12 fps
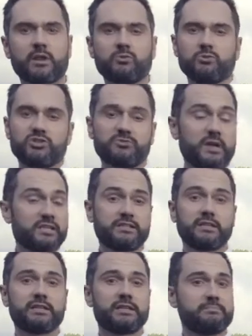which
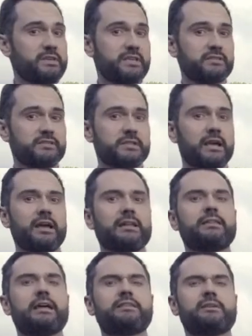basically means
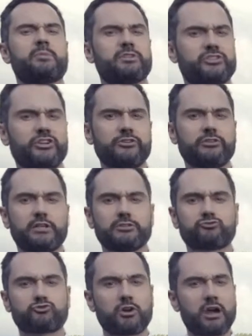that the material
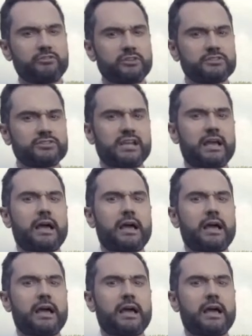travels